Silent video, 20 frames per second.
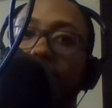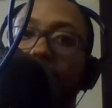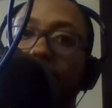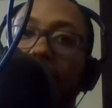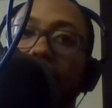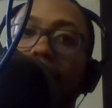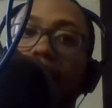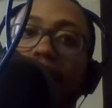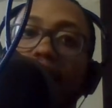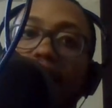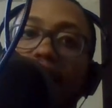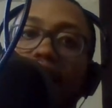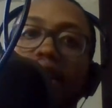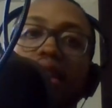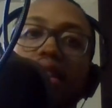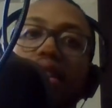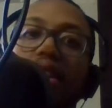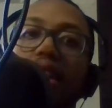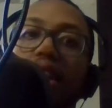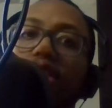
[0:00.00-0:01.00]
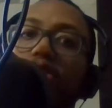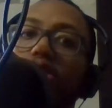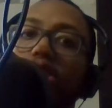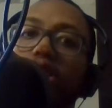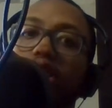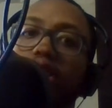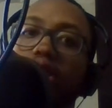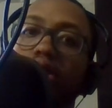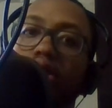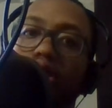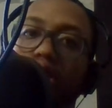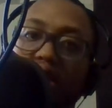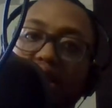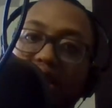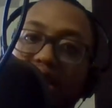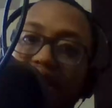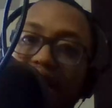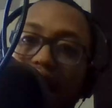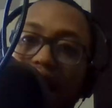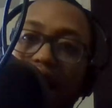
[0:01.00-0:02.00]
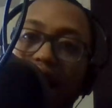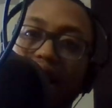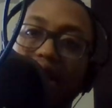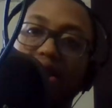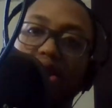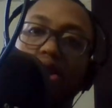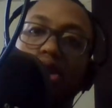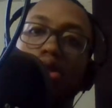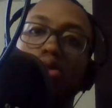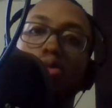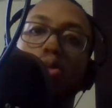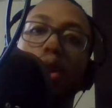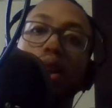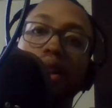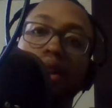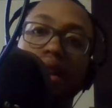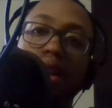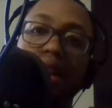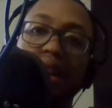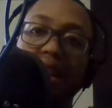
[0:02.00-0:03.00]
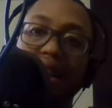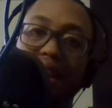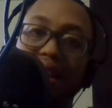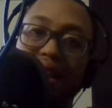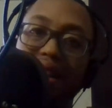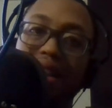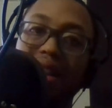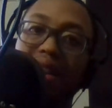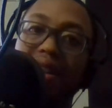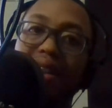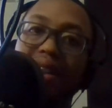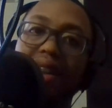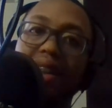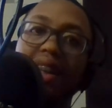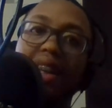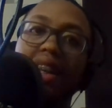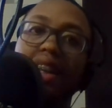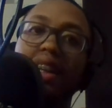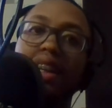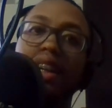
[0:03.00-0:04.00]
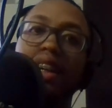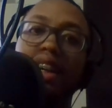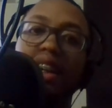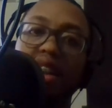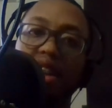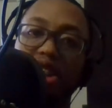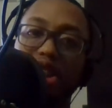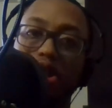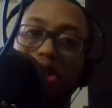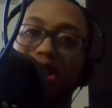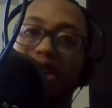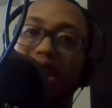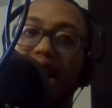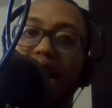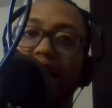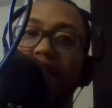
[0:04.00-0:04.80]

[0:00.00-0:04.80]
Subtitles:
and it was to decide on what the Utah